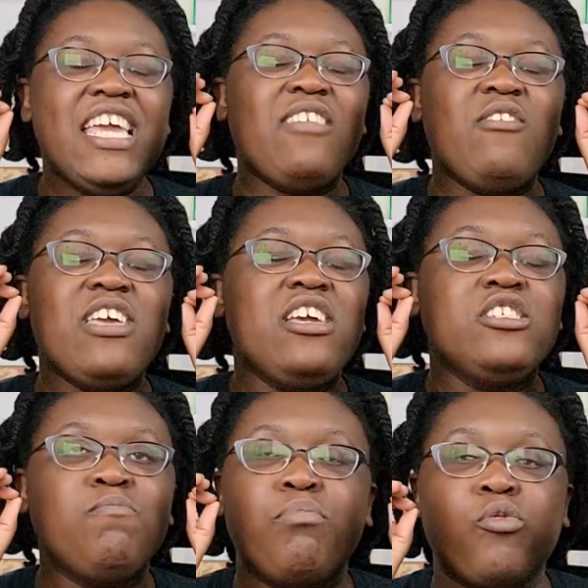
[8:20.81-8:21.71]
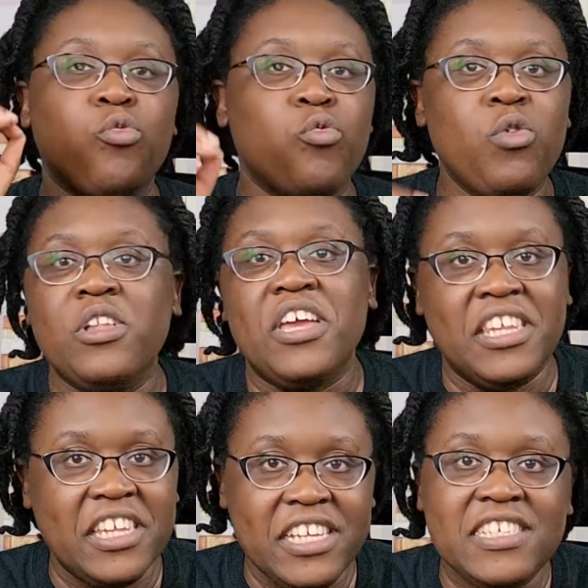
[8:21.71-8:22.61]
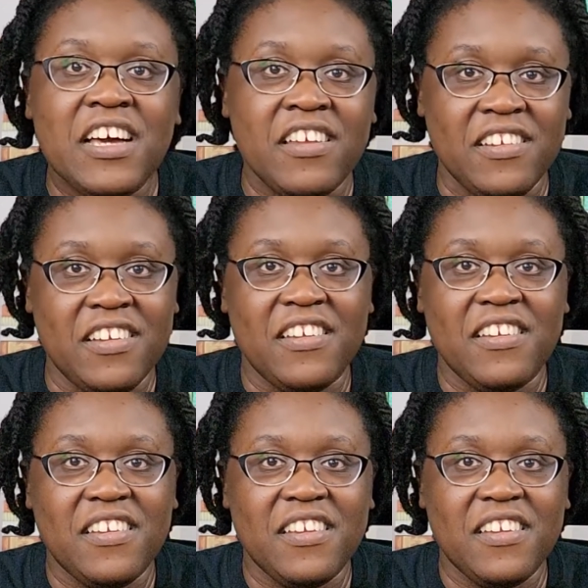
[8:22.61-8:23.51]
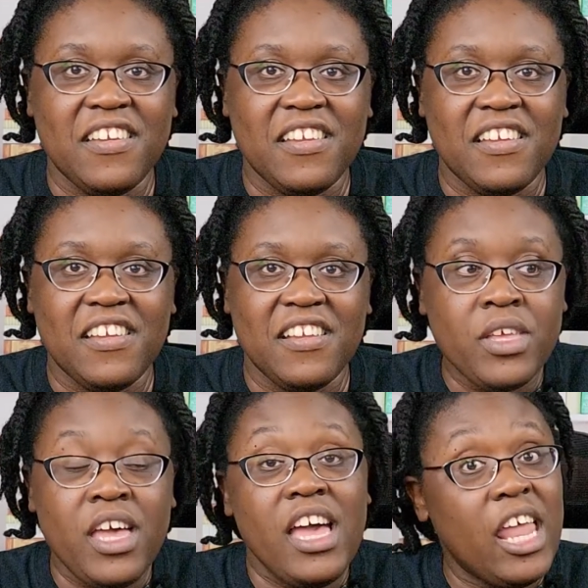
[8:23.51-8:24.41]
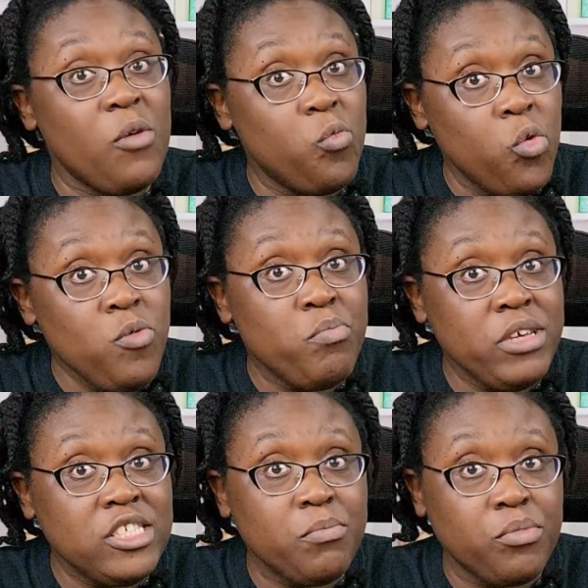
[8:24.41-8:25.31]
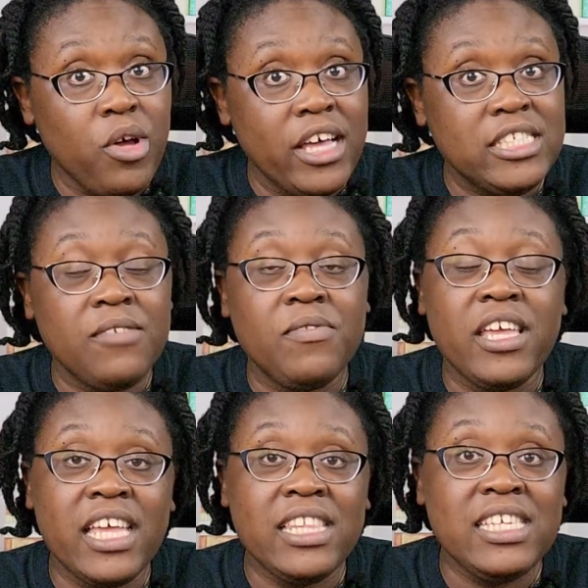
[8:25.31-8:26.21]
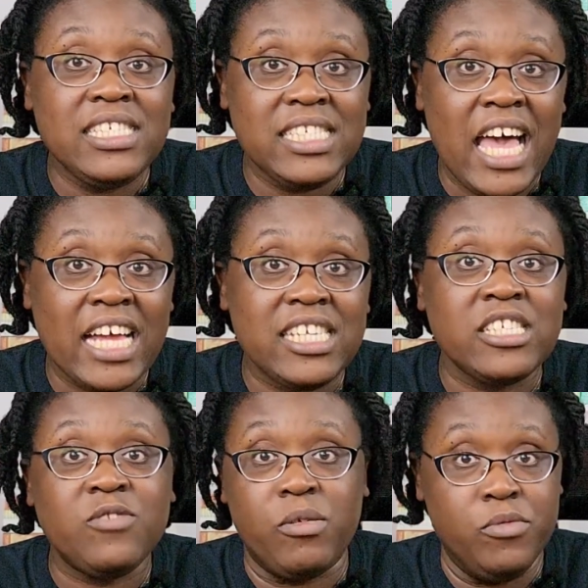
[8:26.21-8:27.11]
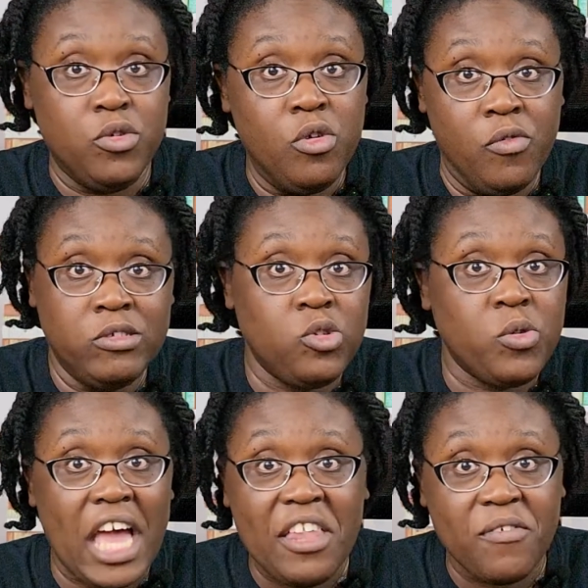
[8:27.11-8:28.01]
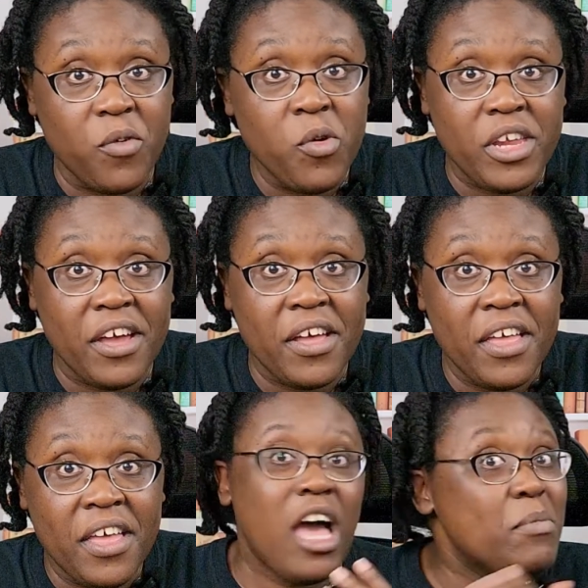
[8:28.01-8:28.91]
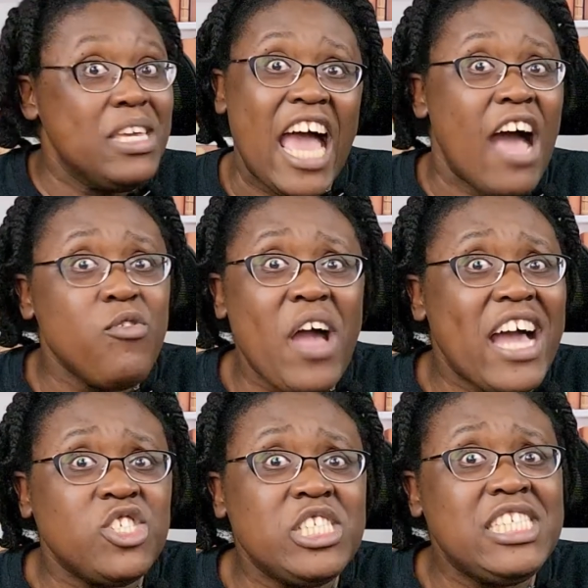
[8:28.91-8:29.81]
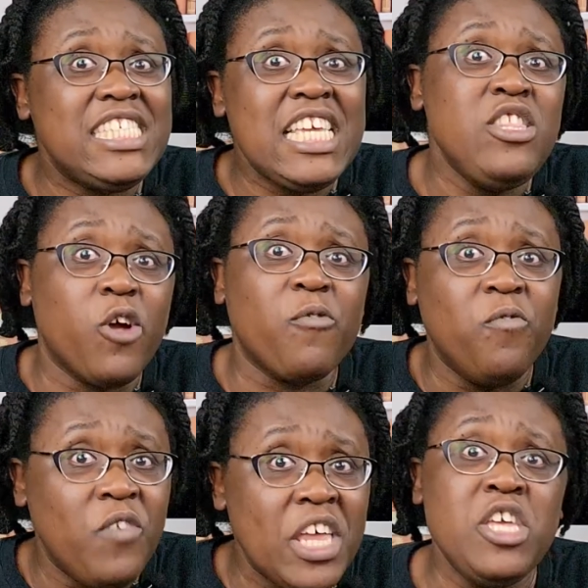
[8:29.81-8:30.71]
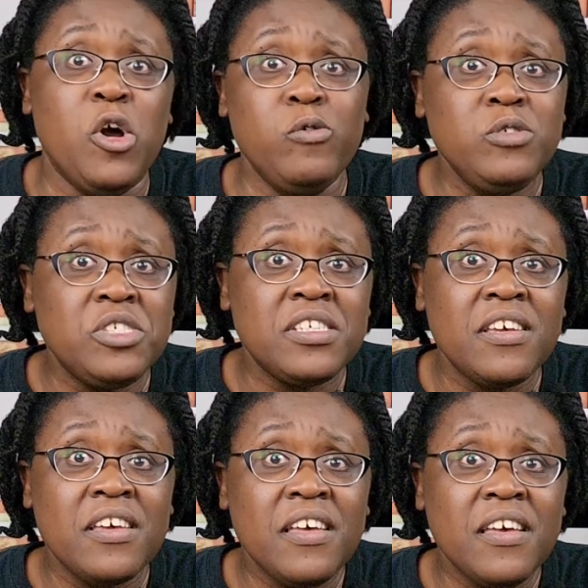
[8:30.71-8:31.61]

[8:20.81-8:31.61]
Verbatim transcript: And it is brilliantly done. And I wouldn't be surprised if they get these tactics from Universal California. I mean, have you actually seen their videos?